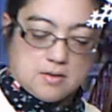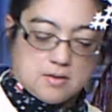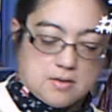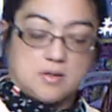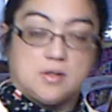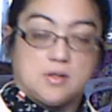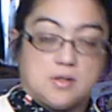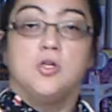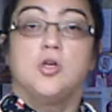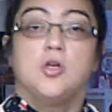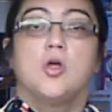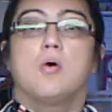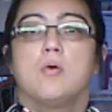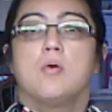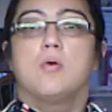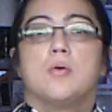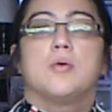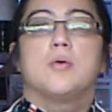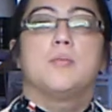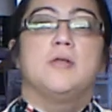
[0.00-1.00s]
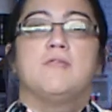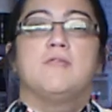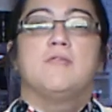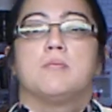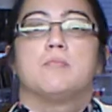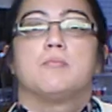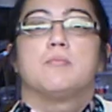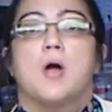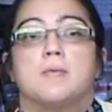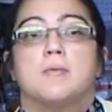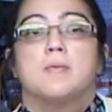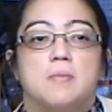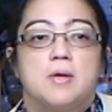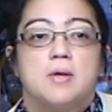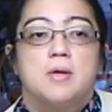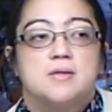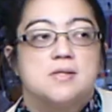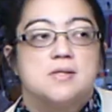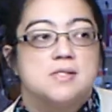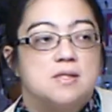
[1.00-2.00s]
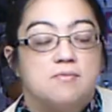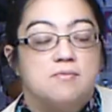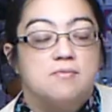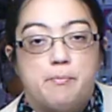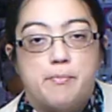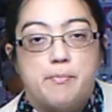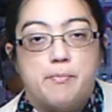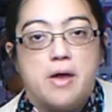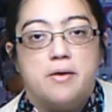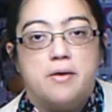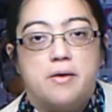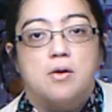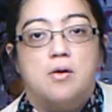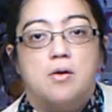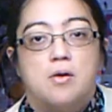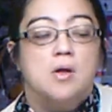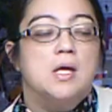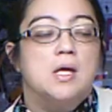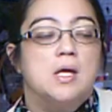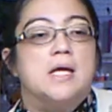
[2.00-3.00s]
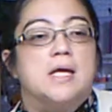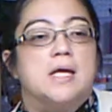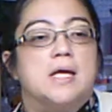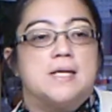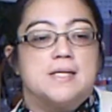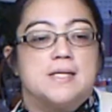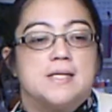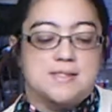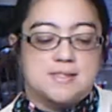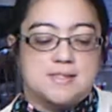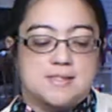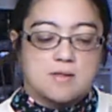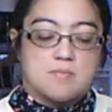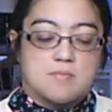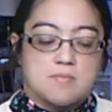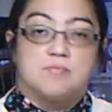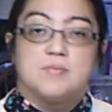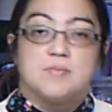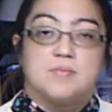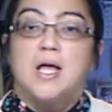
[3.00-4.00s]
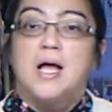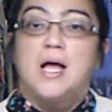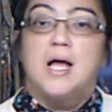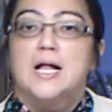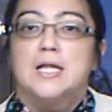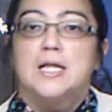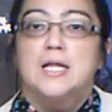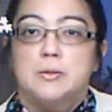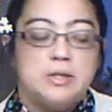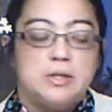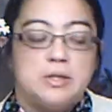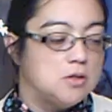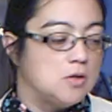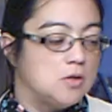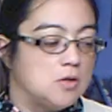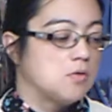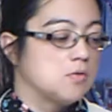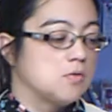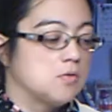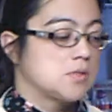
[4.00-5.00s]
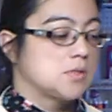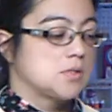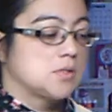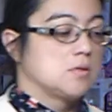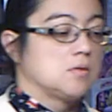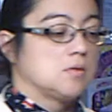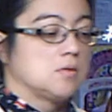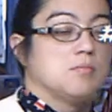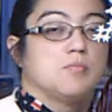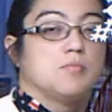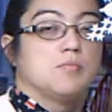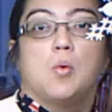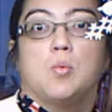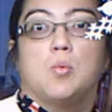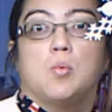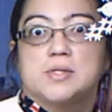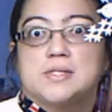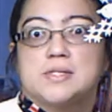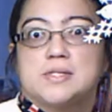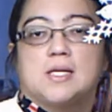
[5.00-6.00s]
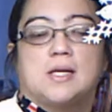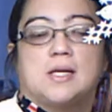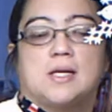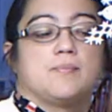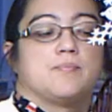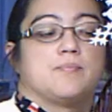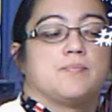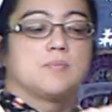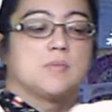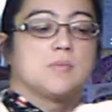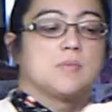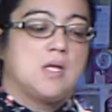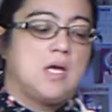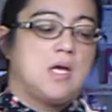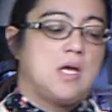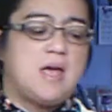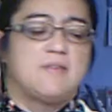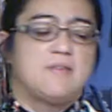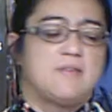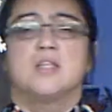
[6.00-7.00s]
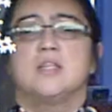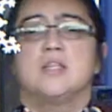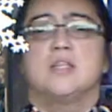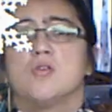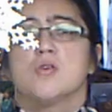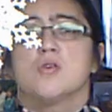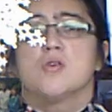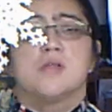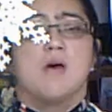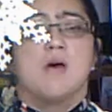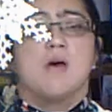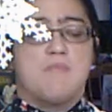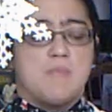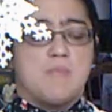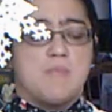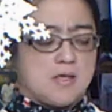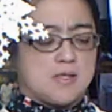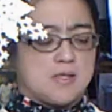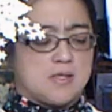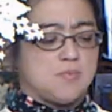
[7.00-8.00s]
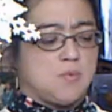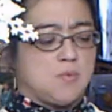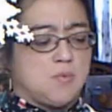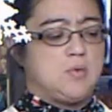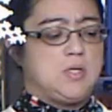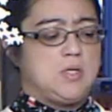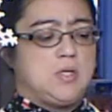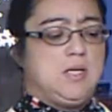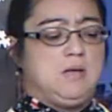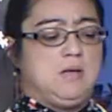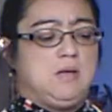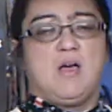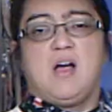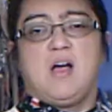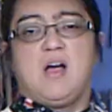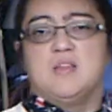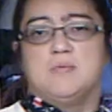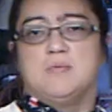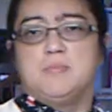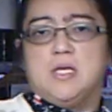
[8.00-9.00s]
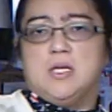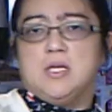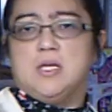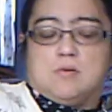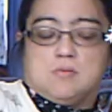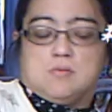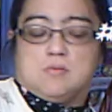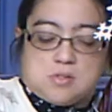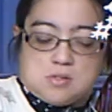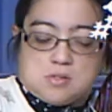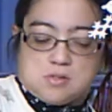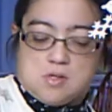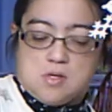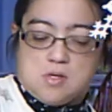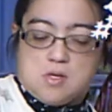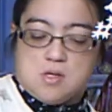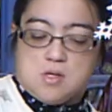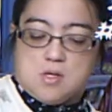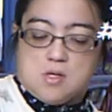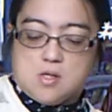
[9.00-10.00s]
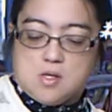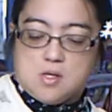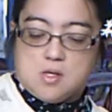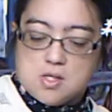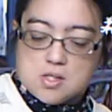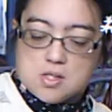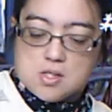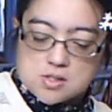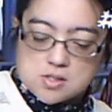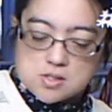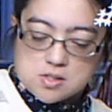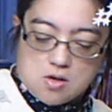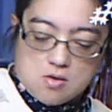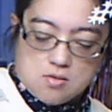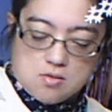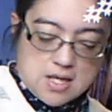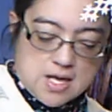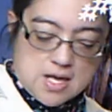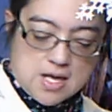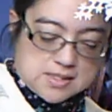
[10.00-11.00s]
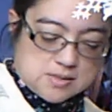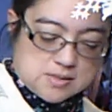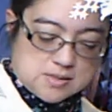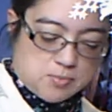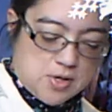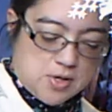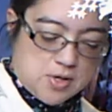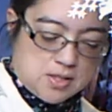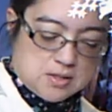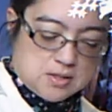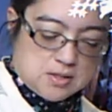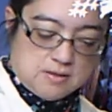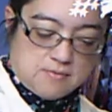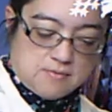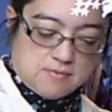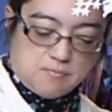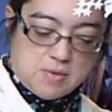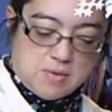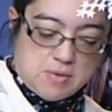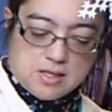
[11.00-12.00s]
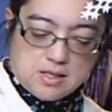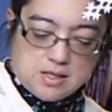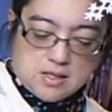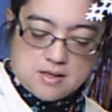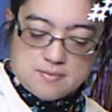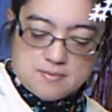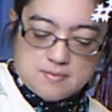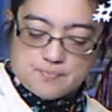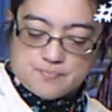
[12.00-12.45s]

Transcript: You know what would even probably make this even better? It's some jalapenos. But we'll see. I have to leave those off. My husband won't eat jalapenos. So, last sprinkling of bacon.